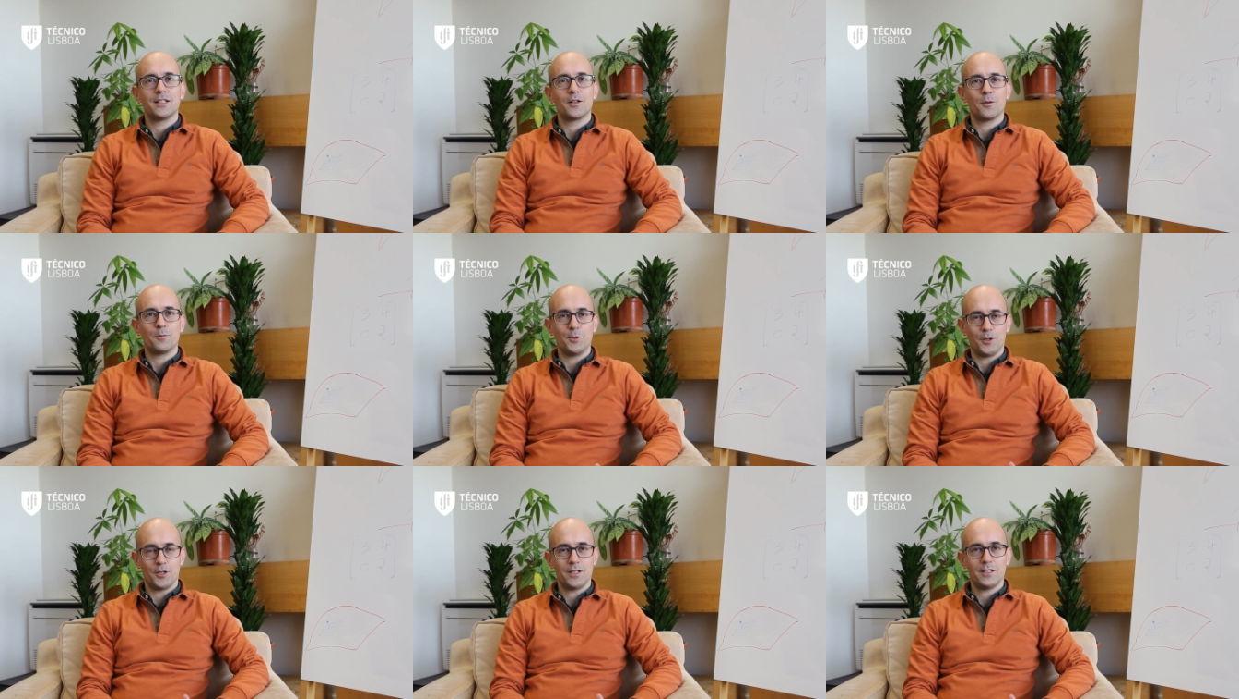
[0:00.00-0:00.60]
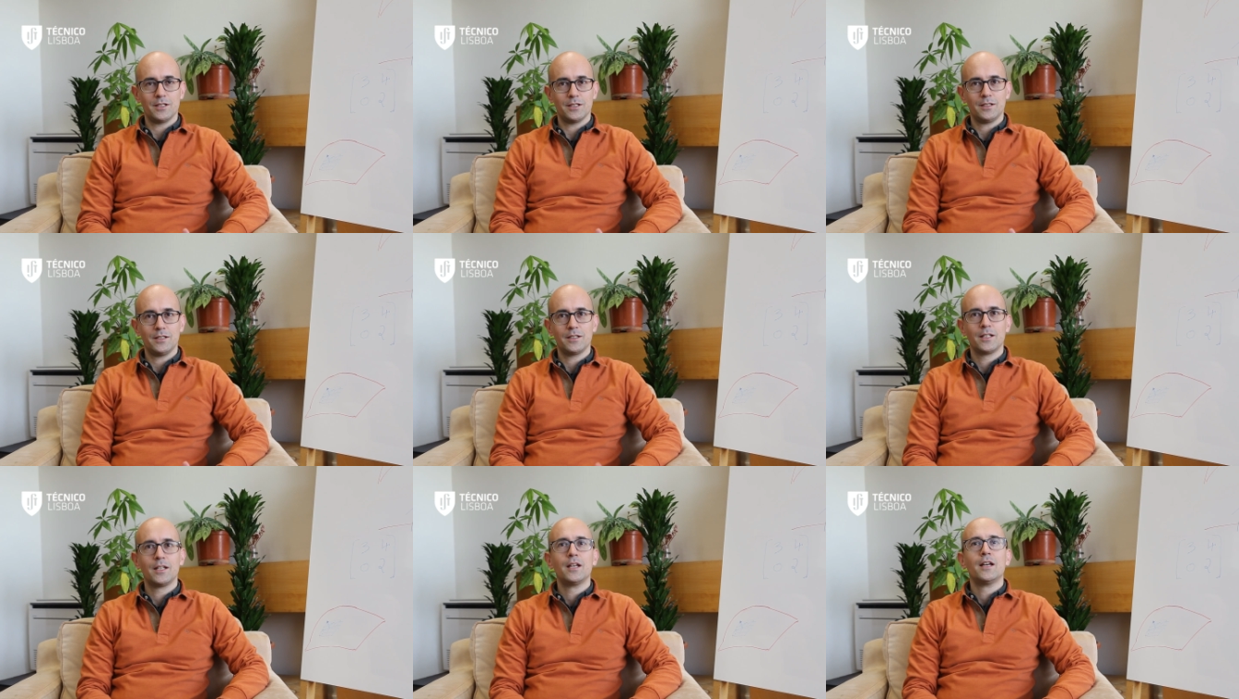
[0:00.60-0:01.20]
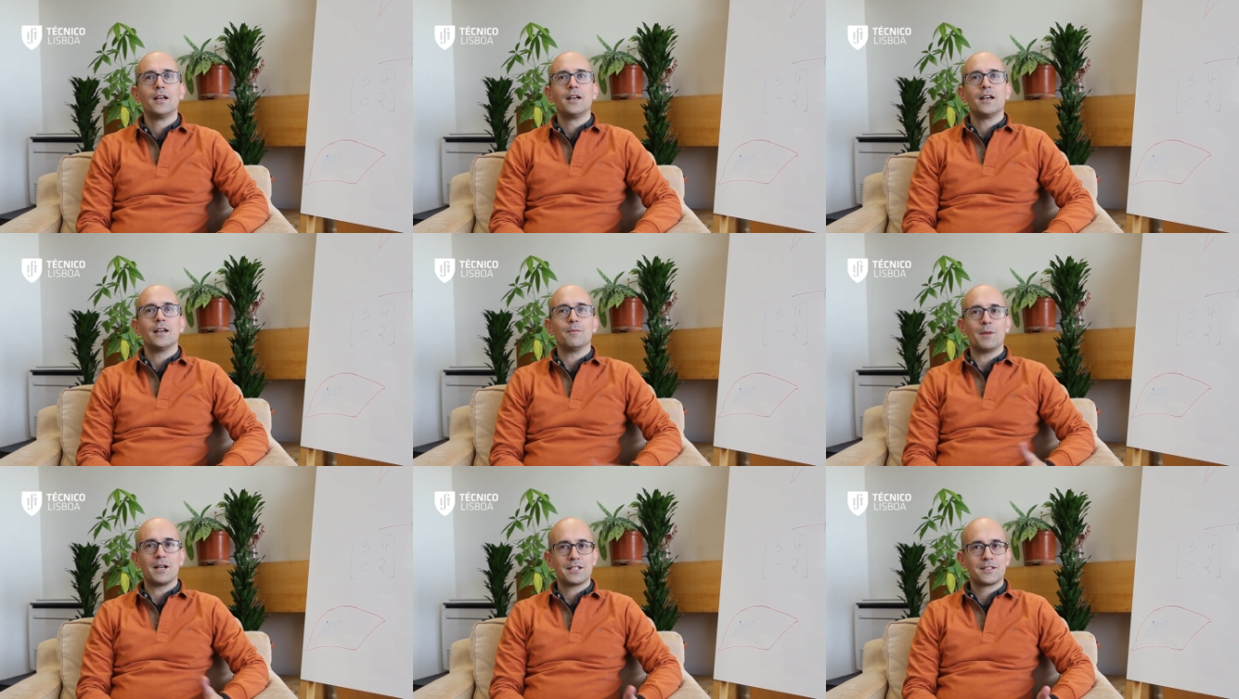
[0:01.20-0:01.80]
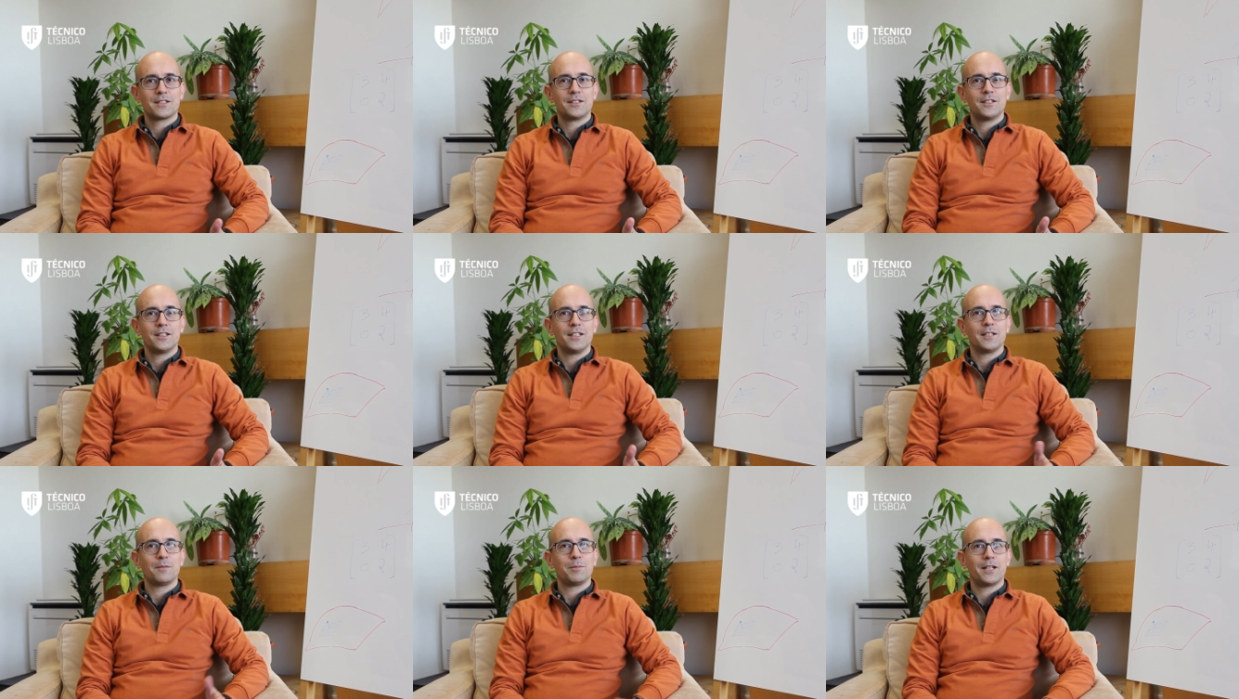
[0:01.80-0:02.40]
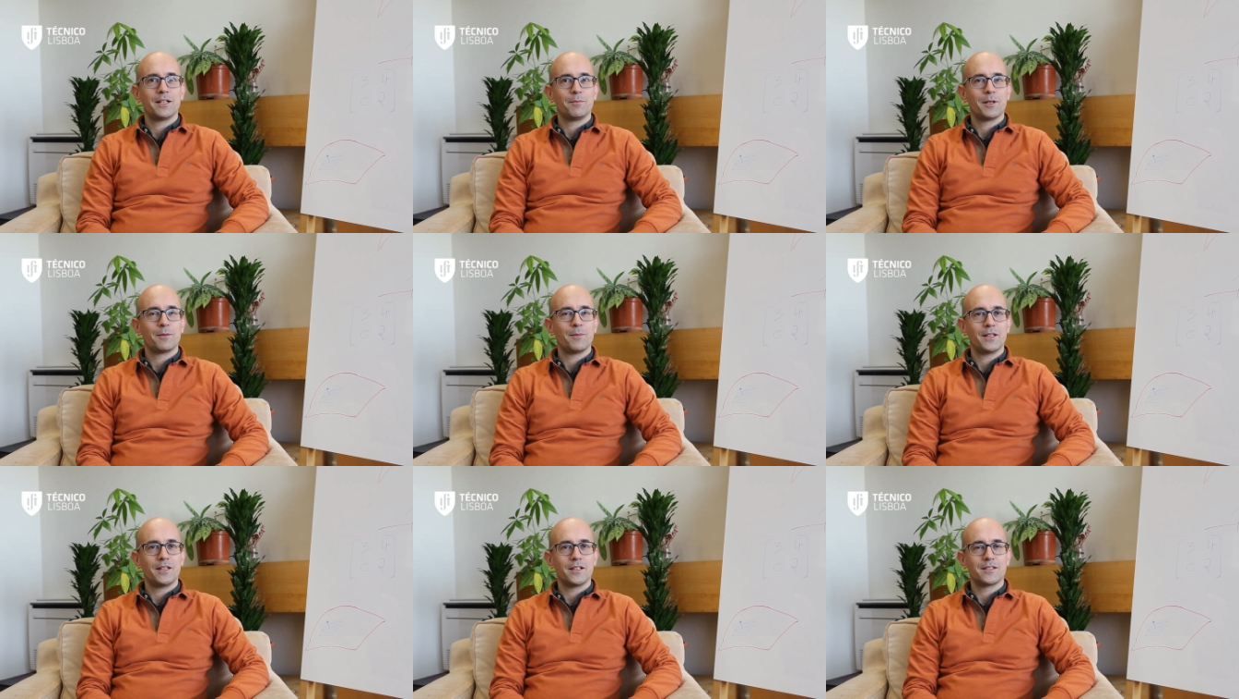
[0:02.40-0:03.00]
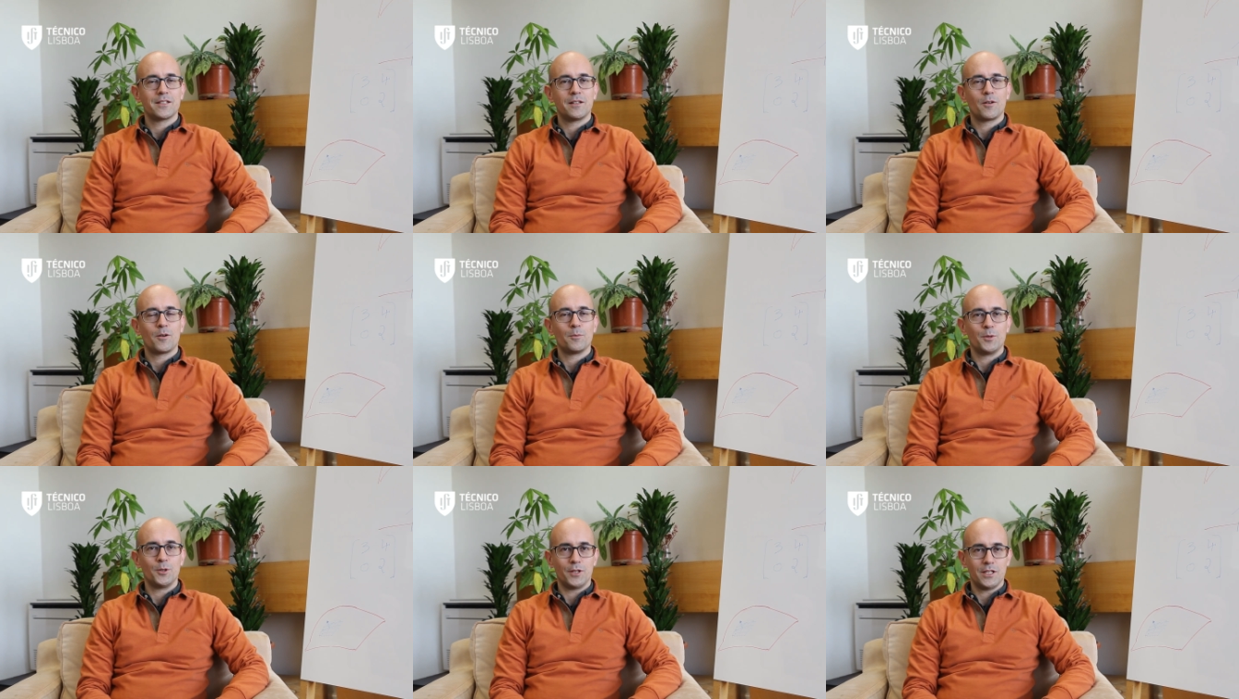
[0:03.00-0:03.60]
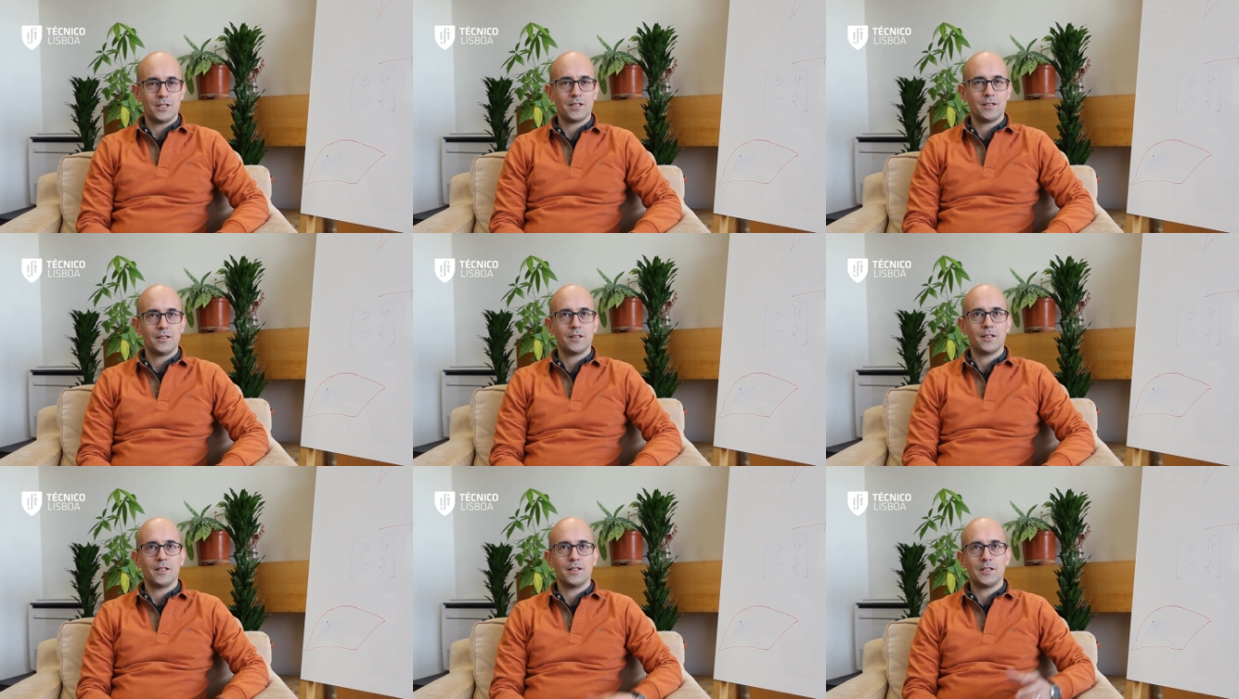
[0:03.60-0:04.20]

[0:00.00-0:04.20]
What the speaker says: and Computation, a Master in Applied Mathematics and Computation,